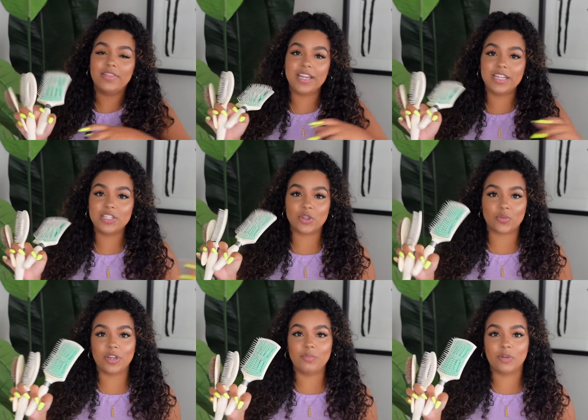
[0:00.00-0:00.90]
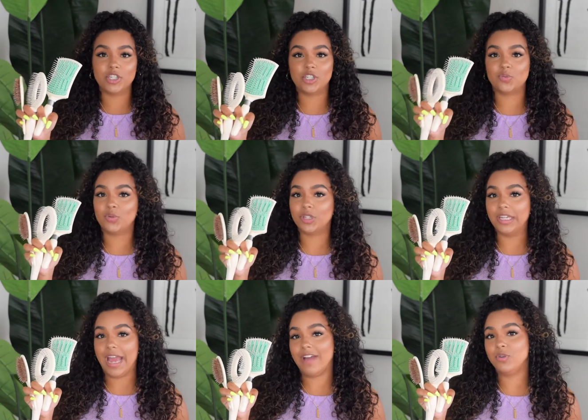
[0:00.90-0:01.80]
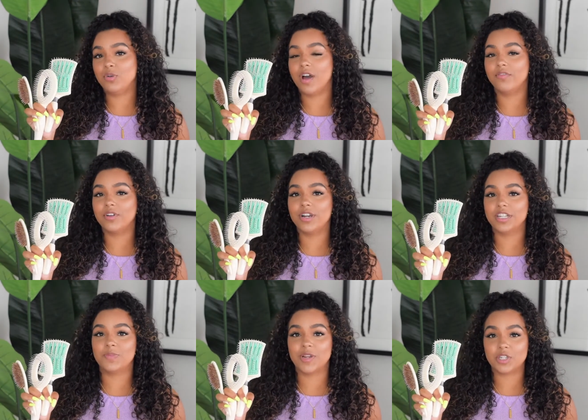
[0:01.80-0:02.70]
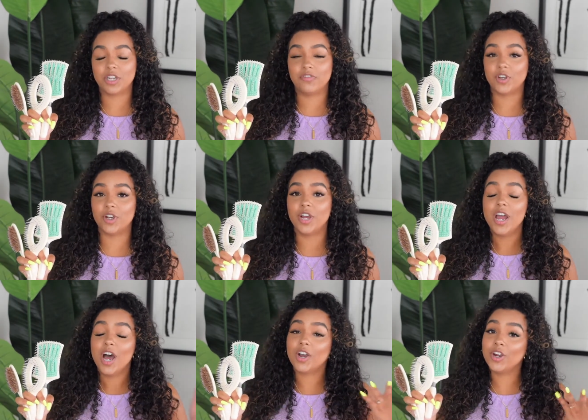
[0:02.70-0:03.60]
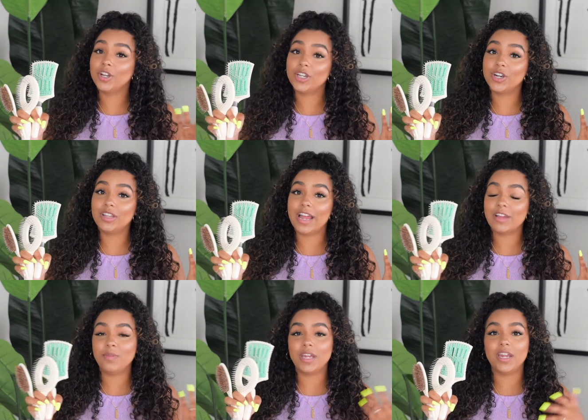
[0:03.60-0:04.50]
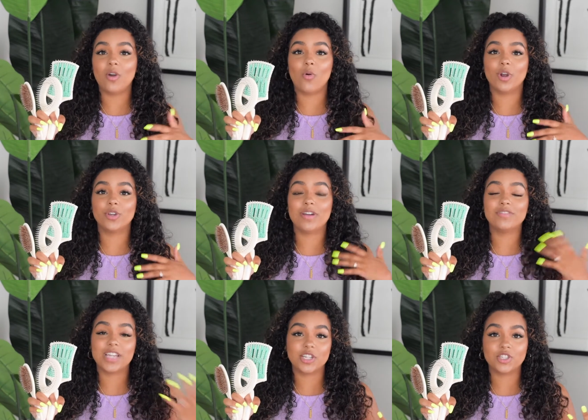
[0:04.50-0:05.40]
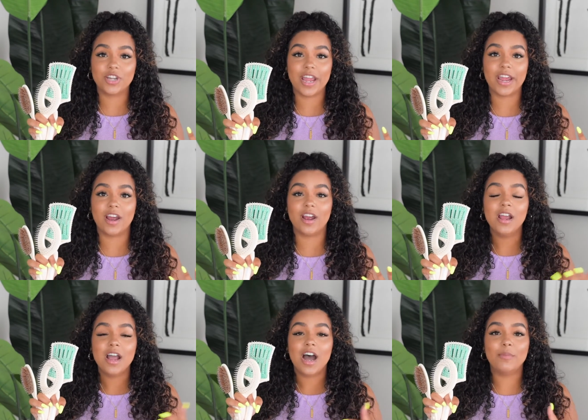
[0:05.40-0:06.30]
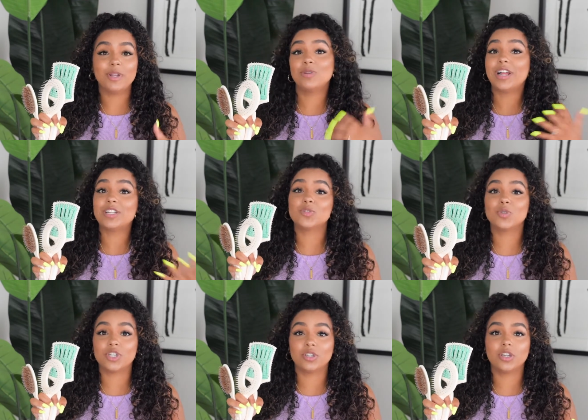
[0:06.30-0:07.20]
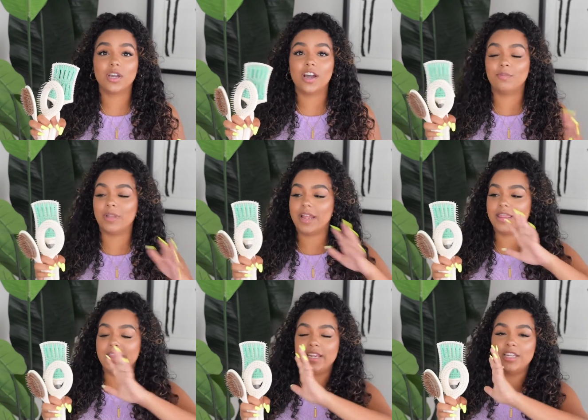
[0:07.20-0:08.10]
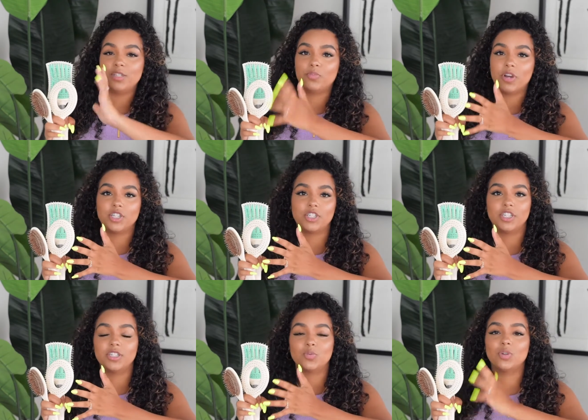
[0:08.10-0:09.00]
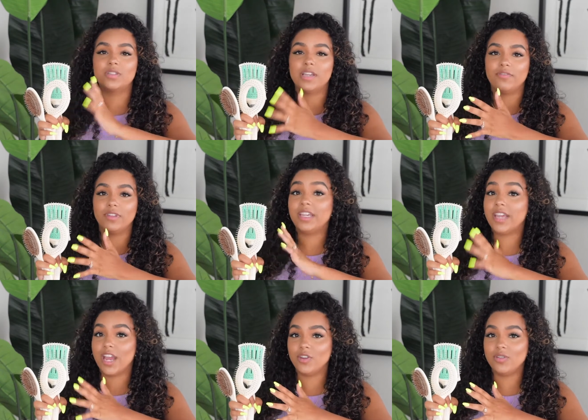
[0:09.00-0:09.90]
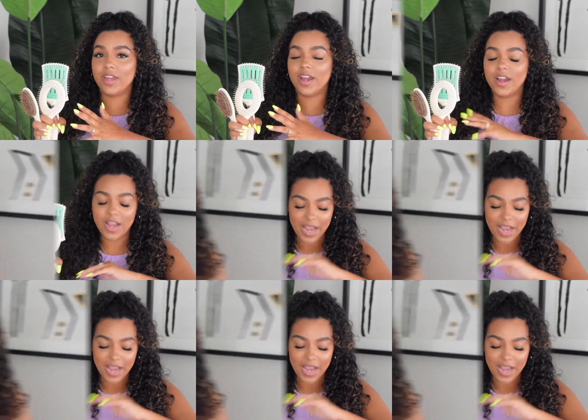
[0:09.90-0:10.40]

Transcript: these three brushes really have you covered, especially if you're a curly girl like me or you have textured hair um, and you like to switch your look up, like these brushes will definitely get you there.